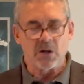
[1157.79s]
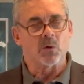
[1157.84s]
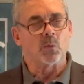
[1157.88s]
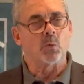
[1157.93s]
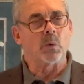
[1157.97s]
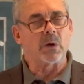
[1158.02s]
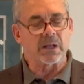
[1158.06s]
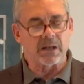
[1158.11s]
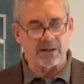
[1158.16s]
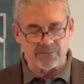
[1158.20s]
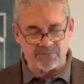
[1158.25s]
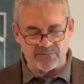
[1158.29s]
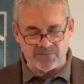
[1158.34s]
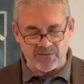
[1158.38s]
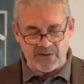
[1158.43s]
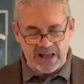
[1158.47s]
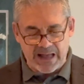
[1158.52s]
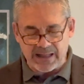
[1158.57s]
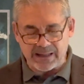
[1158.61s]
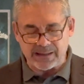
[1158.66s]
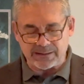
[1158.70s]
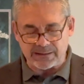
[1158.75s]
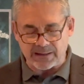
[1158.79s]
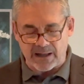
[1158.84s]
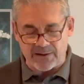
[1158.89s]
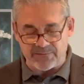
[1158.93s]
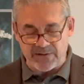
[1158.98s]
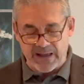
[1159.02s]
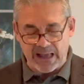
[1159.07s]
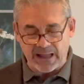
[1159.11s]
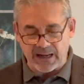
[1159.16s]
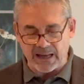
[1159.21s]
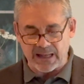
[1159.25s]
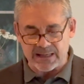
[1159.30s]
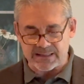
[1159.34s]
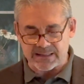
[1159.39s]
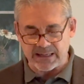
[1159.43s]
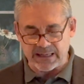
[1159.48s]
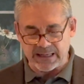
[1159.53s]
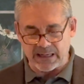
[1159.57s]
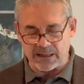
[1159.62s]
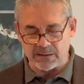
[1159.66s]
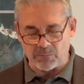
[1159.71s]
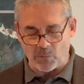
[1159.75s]
will avail us
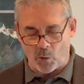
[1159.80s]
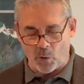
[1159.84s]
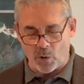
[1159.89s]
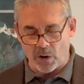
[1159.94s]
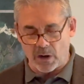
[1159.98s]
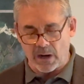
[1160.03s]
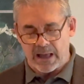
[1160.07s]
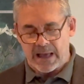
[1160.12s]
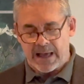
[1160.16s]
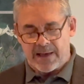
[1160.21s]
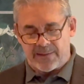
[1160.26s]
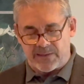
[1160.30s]
little more